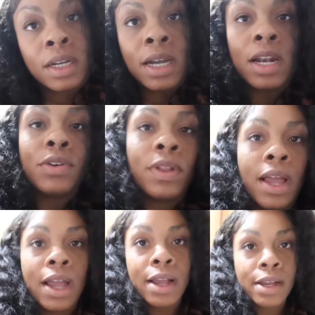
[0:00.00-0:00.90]
gotta do
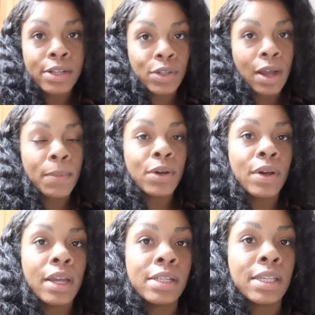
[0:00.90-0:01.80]
that. So I'm gonna go
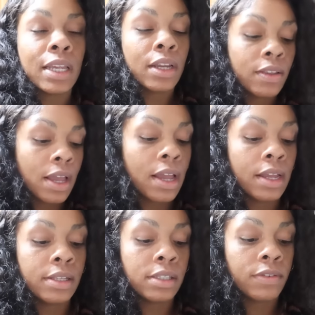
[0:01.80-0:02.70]
ahead and take care of
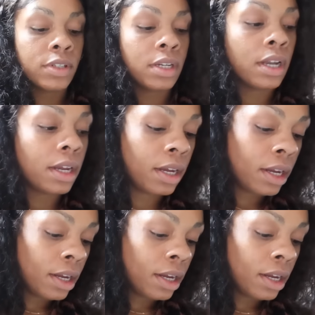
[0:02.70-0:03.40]
that and stuff tonight.